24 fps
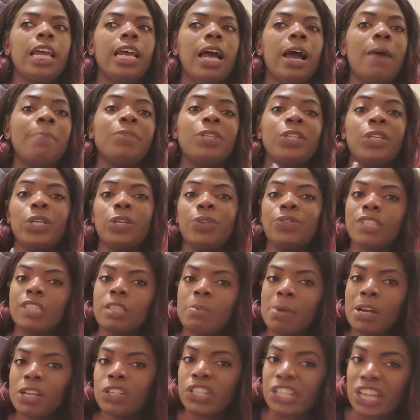I'm nervous
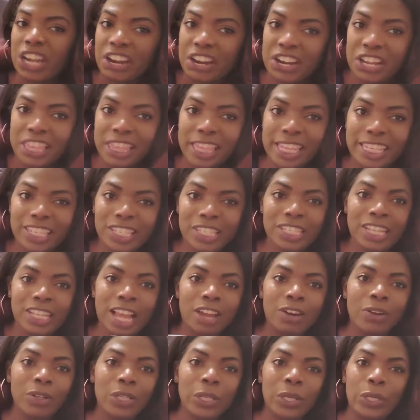about sharing this,
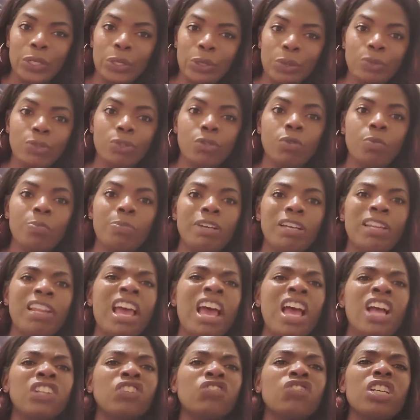not only on YouTube, but
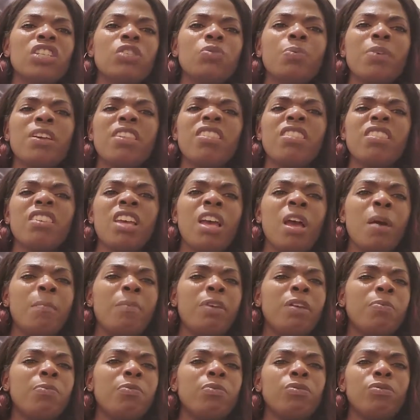just with
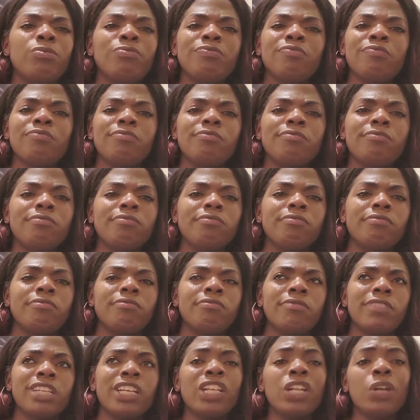people
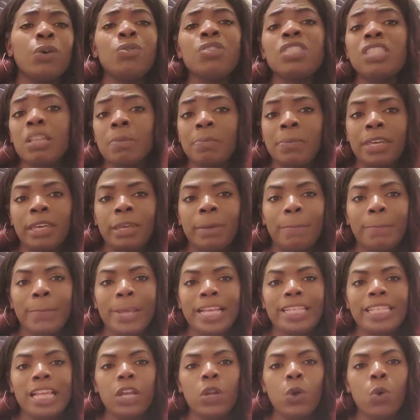close to me,
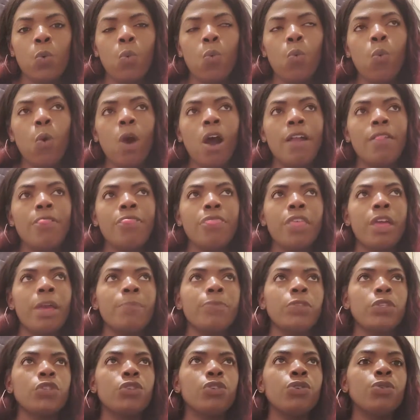because I don't want
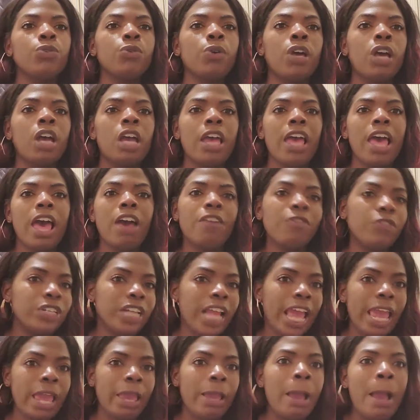them to every
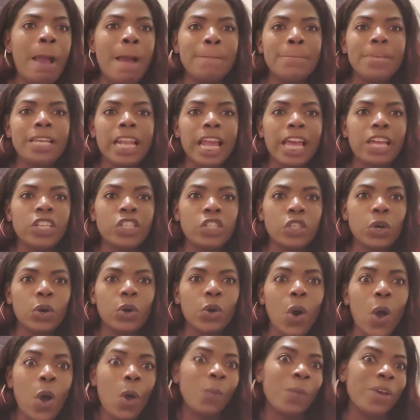day be like,
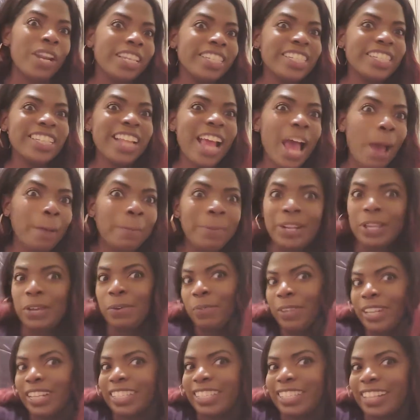so when is it happening?
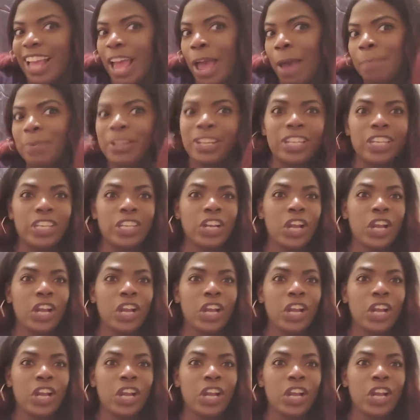When is it happening?